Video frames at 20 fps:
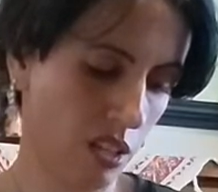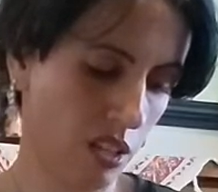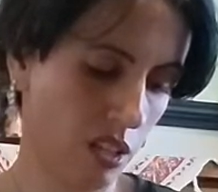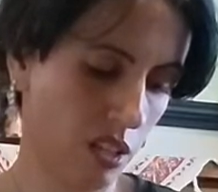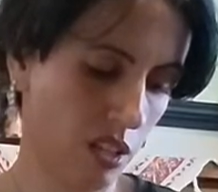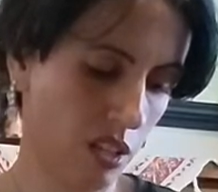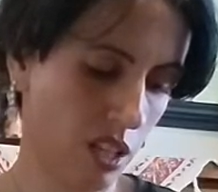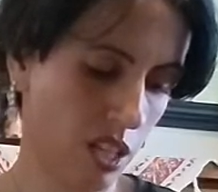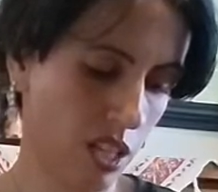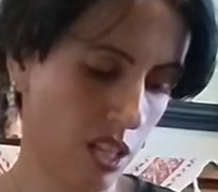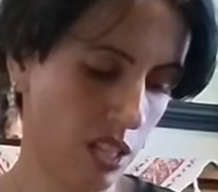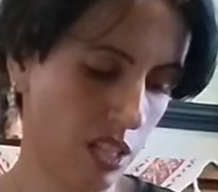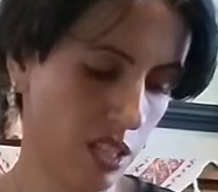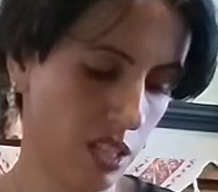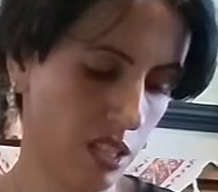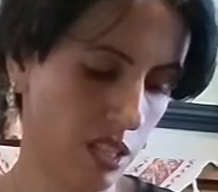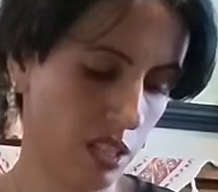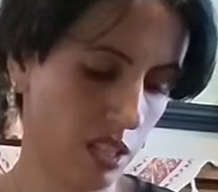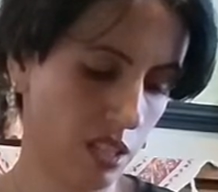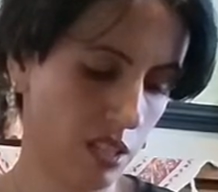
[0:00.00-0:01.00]

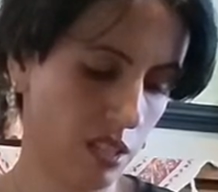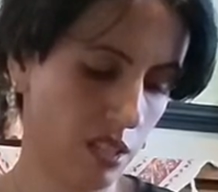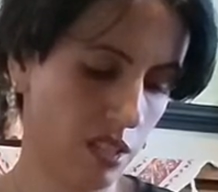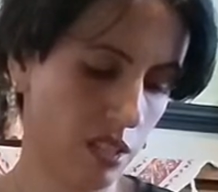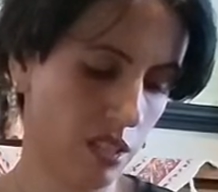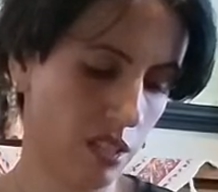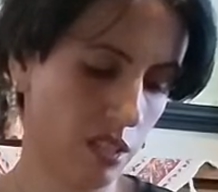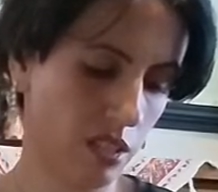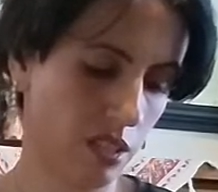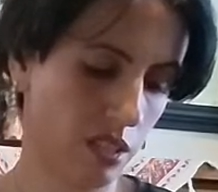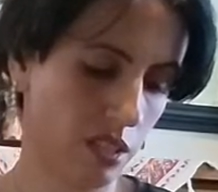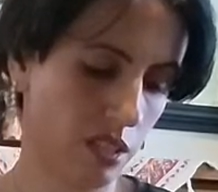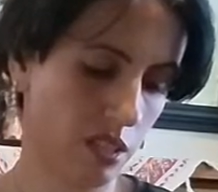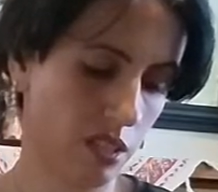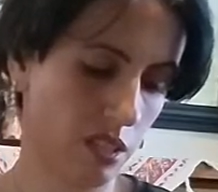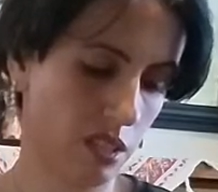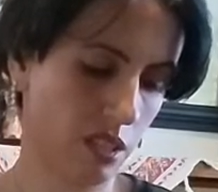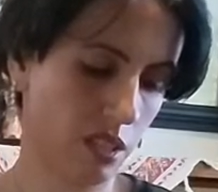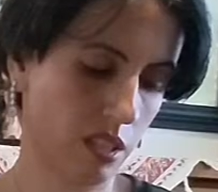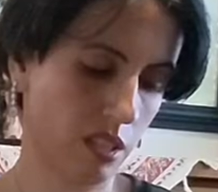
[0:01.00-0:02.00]
Galeazzi test,
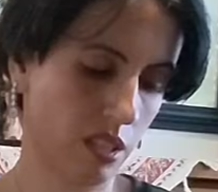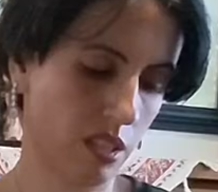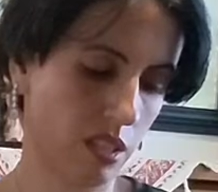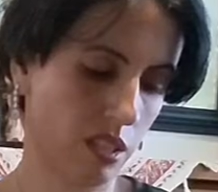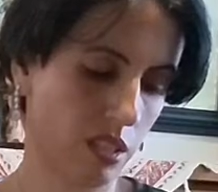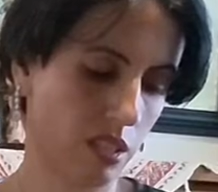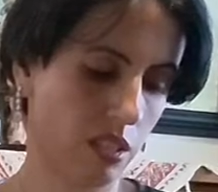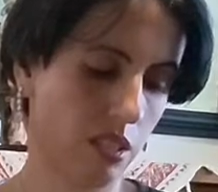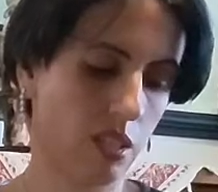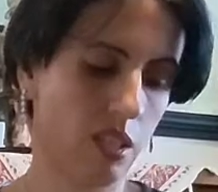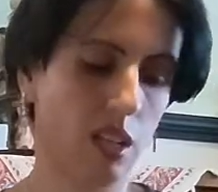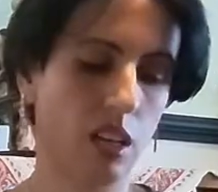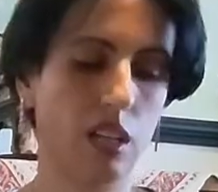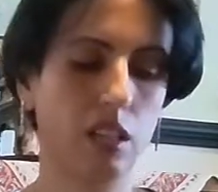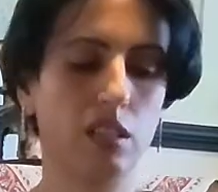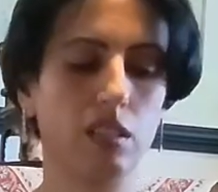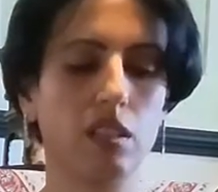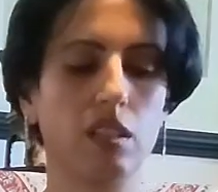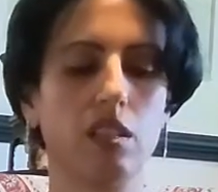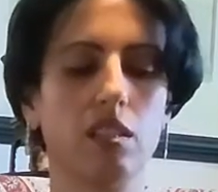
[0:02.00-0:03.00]

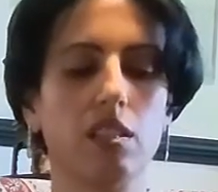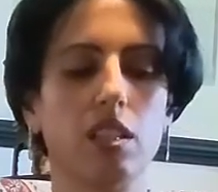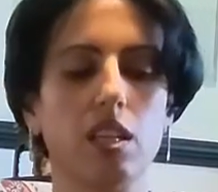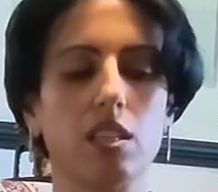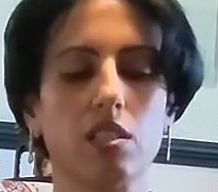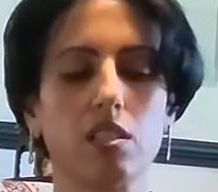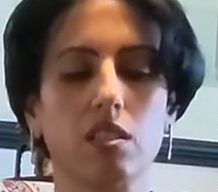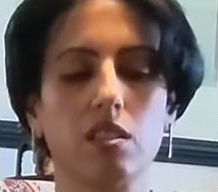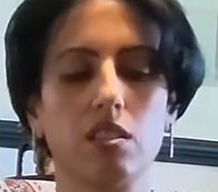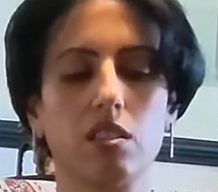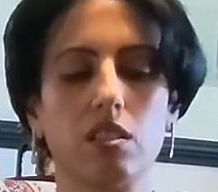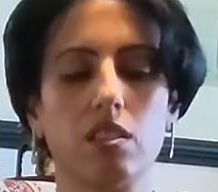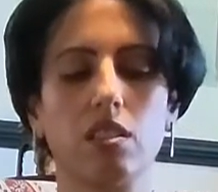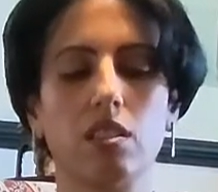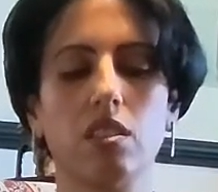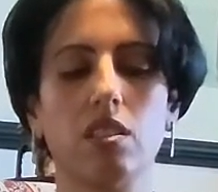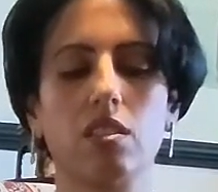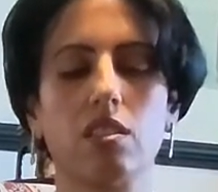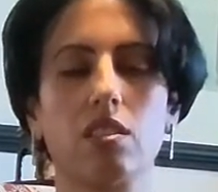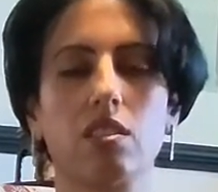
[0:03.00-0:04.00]
and then that's like
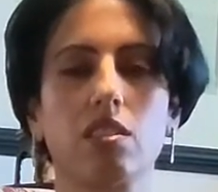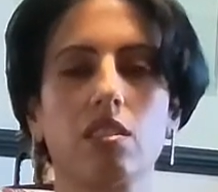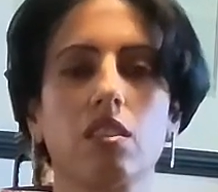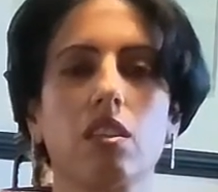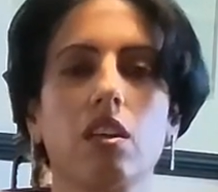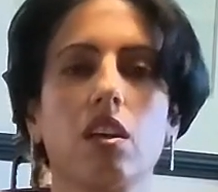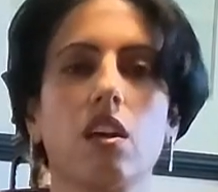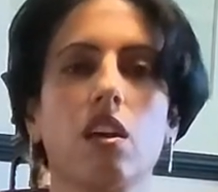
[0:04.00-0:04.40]
this.